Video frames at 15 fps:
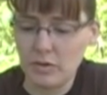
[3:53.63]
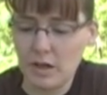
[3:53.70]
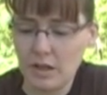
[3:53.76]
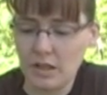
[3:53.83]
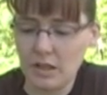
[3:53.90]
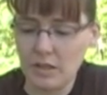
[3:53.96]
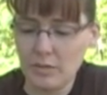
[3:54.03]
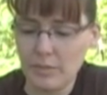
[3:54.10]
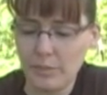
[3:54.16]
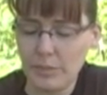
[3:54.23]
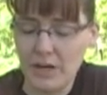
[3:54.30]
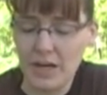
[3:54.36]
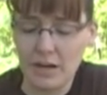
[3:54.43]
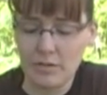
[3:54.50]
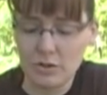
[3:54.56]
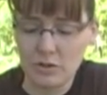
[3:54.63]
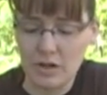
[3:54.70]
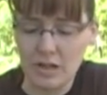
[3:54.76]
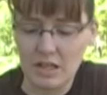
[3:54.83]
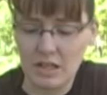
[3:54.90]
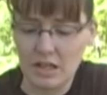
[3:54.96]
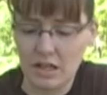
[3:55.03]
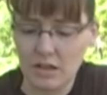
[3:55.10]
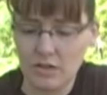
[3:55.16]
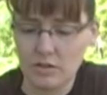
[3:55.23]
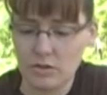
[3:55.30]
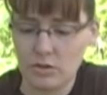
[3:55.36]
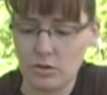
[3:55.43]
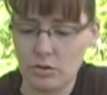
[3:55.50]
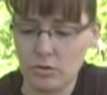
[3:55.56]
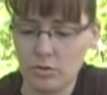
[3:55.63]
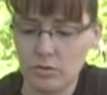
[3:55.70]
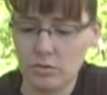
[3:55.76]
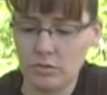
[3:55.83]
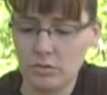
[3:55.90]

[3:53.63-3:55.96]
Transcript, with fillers: of honey, but I haven't tried it yet, so